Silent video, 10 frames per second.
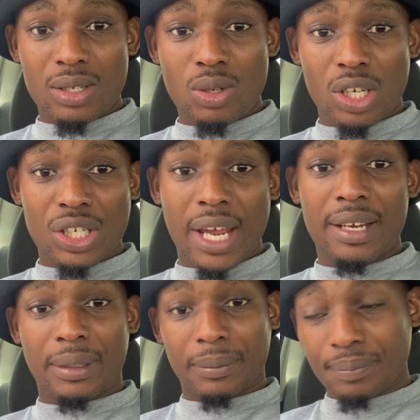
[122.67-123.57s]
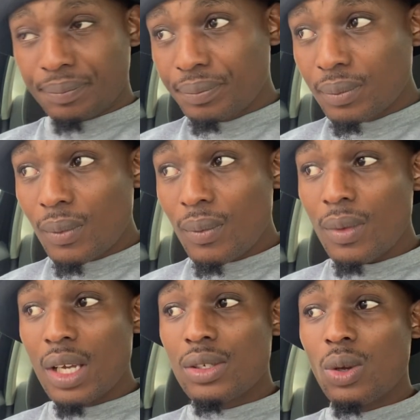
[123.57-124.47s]
is not shining
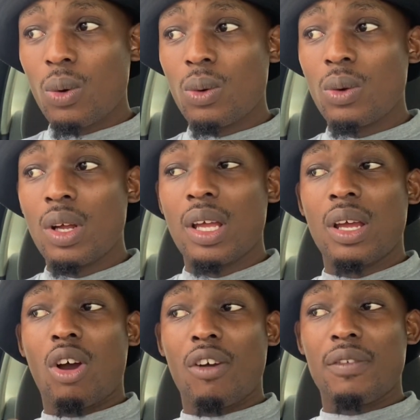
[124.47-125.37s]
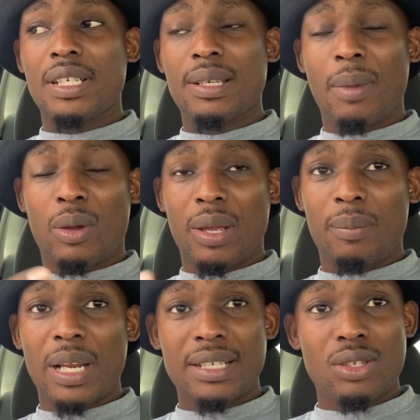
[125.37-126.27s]
so obviously my okay,
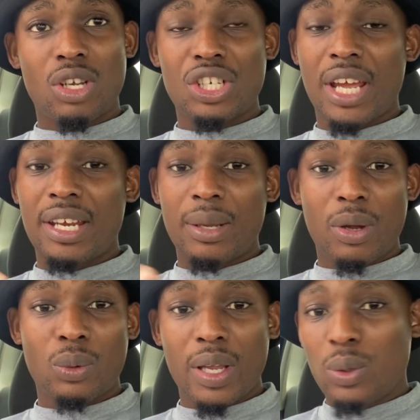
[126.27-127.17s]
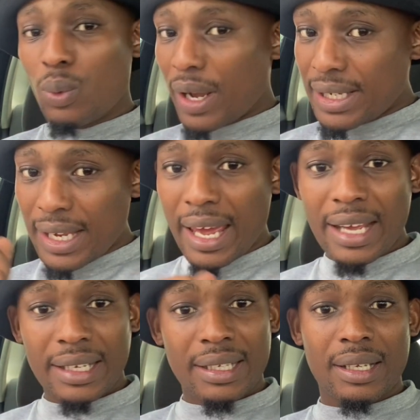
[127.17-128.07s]
bless is not shining what do i do i say
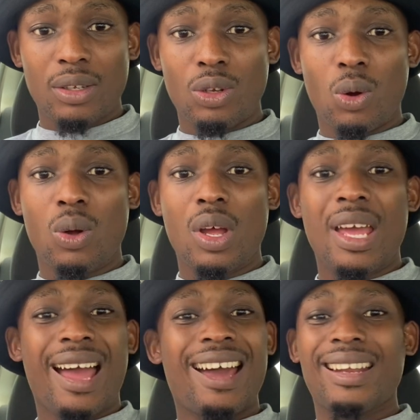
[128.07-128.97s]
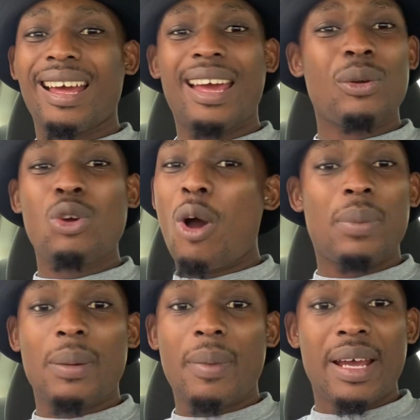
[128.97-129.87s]
hat you know i i don't
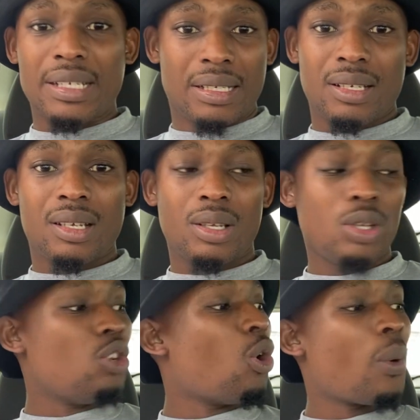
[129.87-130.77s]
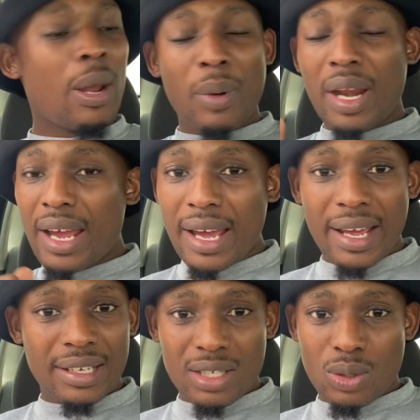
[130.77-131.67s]
compromise you know when i'm wearing a
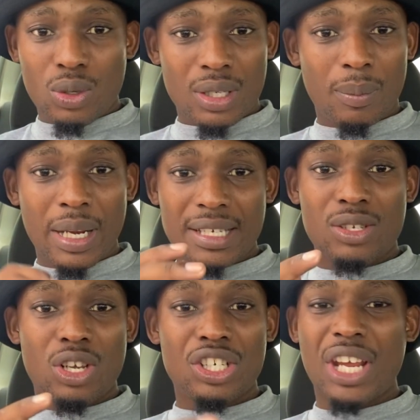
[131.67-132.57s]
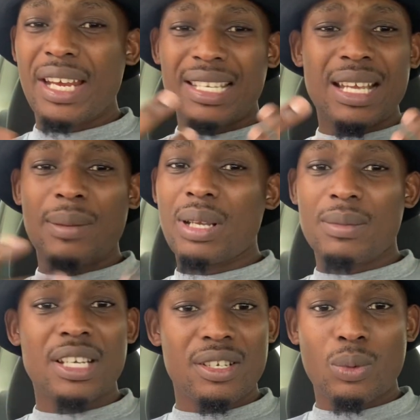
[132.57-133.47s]
hat it's because the bless is not shining and sometimes
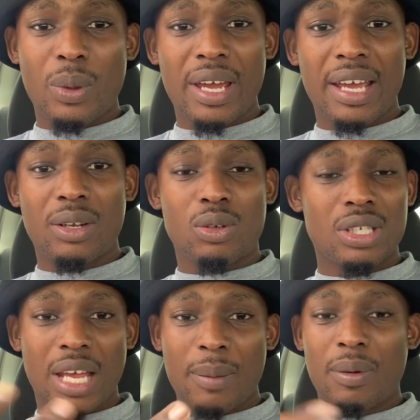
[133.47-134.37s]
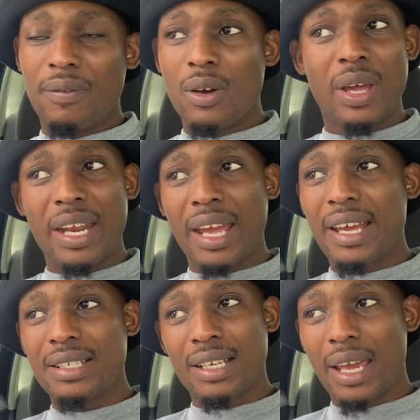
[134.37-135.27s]
i just wear a hat because i prefer wearing
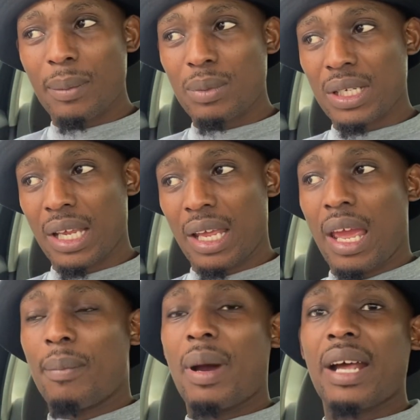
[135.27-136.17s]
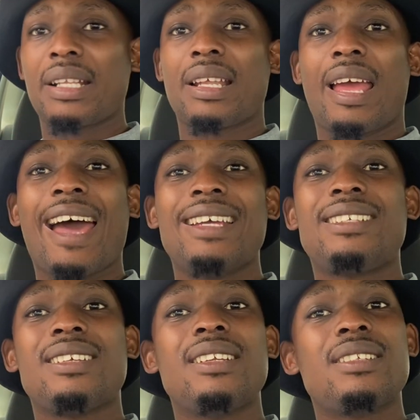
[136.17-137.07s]
hats and caps but
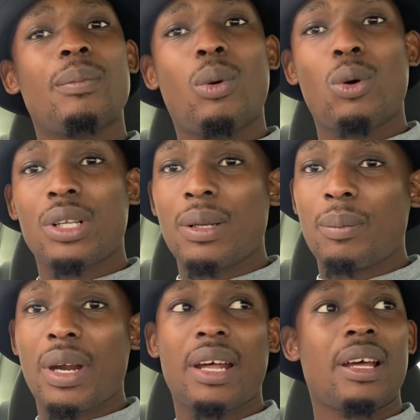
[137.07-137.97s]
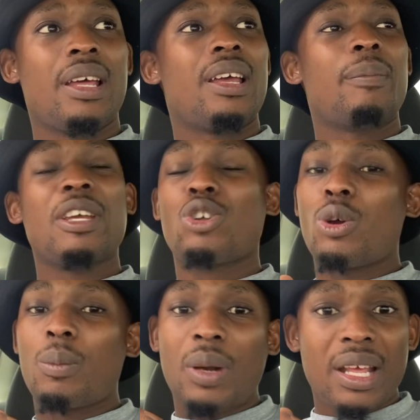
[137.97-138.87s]
hygiene is important bruh make sure
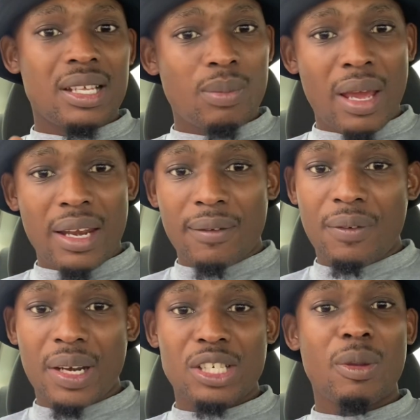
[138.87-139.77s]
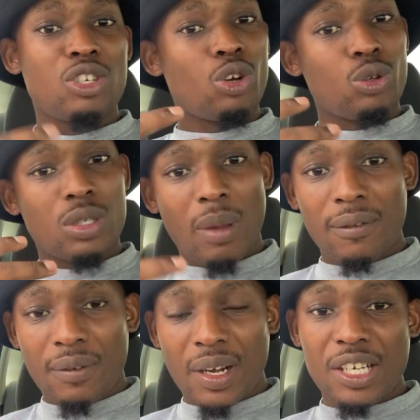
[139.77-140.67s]
your breath is smelling fresh make sure you smell
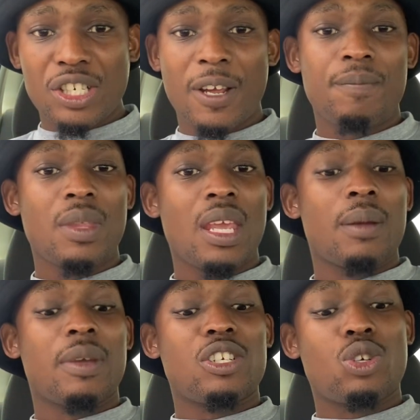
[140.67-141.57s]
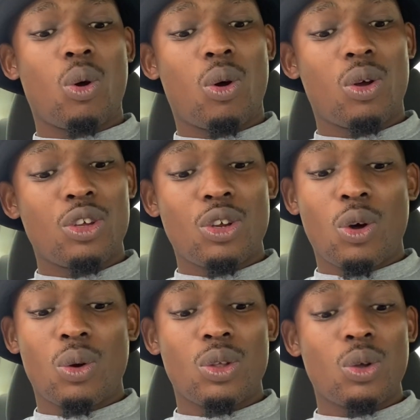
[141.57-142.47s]
fresh make sure you
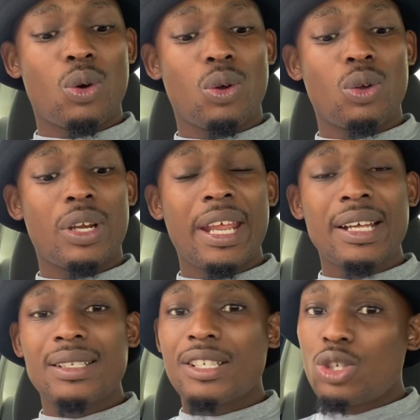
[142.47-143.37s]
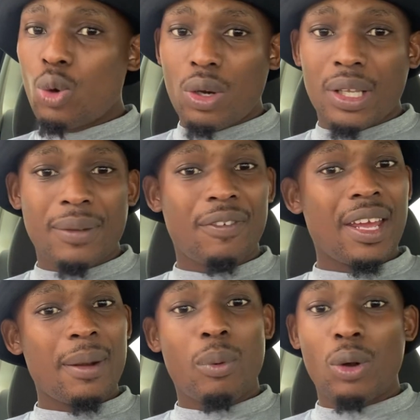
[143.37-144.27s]
know your your nails are short
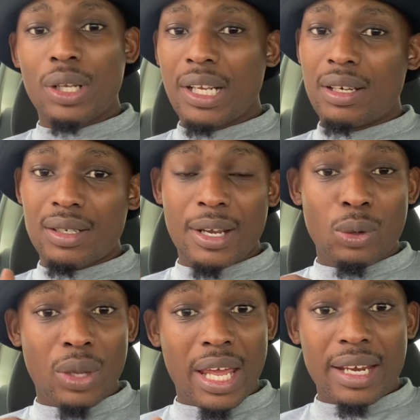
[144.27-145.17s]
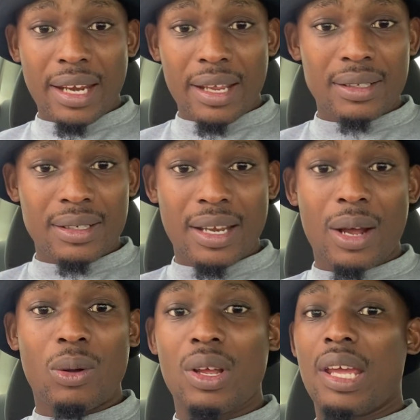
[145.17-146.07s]
very important girls are looking at nails
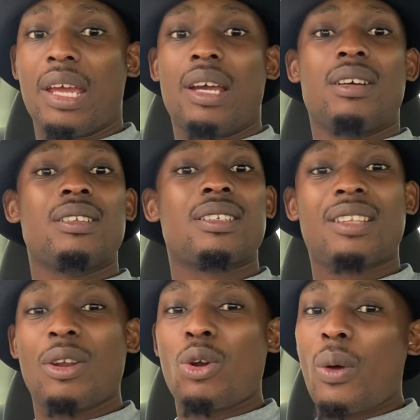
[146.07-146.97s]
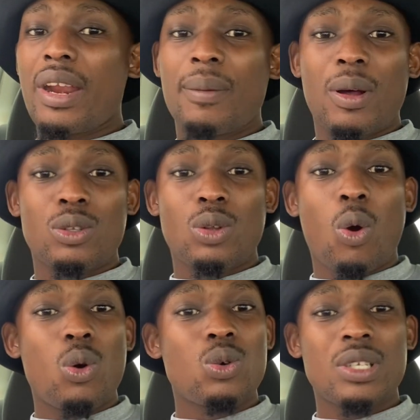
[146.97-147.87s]
now girls they don't worry about
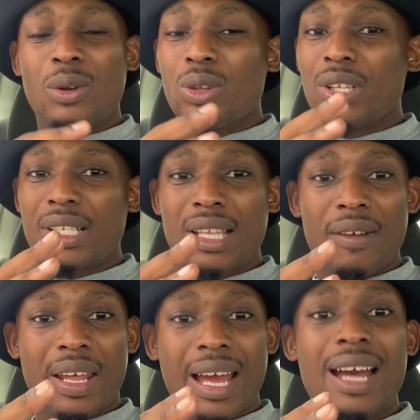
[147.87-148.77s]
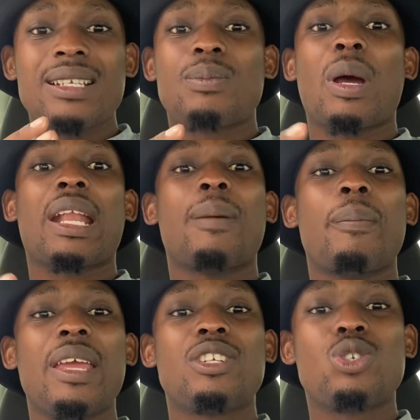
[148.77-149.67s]
toes and all this stuff like us but
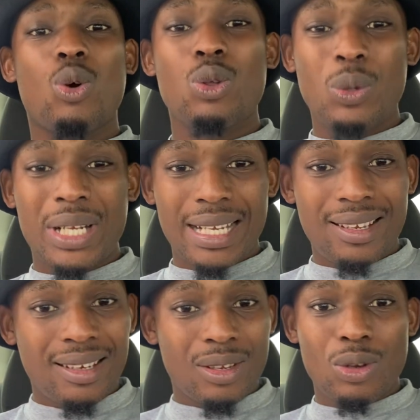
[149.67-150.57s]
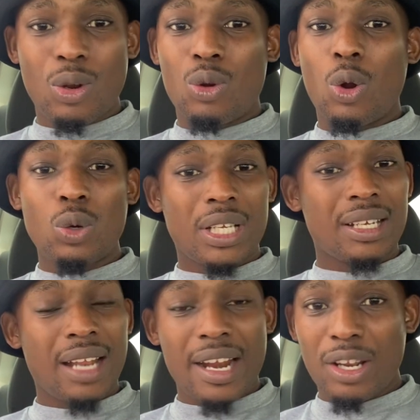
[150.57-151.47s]
make sure you clean you know no
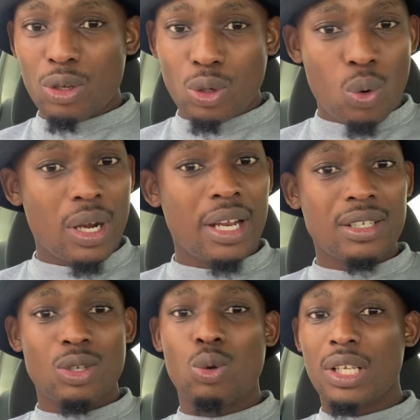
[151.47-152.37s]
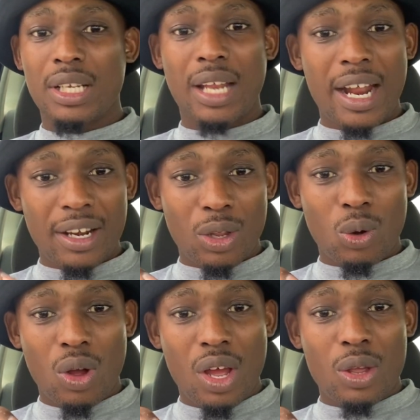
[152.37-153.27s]
dirt under your toenails no dirt under
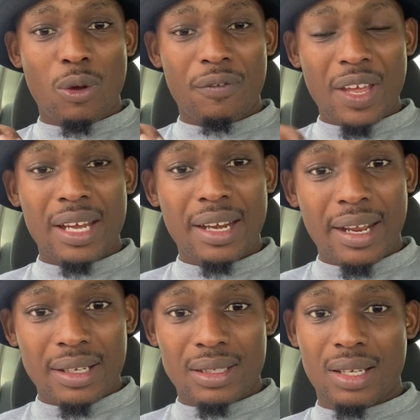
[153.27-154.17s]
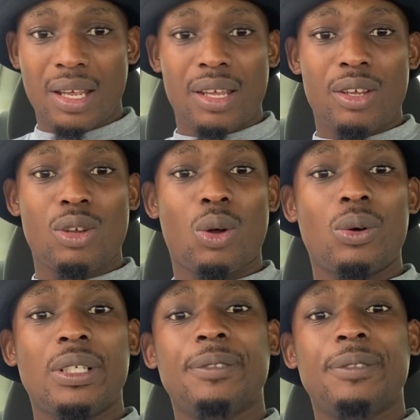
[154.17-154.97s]
your your fingernails you know